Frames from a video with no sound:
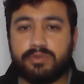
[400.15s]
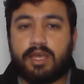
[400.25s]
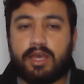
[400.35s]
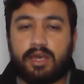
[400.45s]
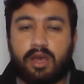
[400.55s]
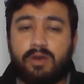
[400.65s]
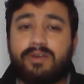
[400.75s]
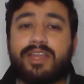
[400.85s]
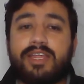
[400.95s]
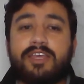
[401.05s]

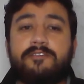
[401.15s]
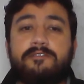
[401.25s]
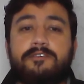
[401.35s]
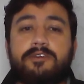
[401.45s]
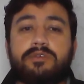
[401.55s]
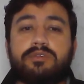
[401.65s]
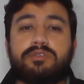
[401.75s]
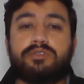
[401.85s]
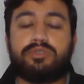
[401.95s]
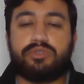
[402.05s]
However, if
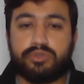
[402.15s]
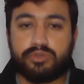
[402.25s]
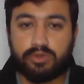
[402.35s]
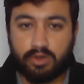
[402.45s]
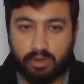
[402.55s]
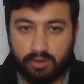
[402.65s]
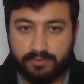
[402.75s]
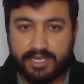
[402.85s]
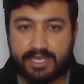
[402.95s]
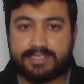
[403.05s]
you do owe
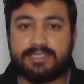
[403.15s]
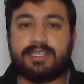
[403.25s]
taxes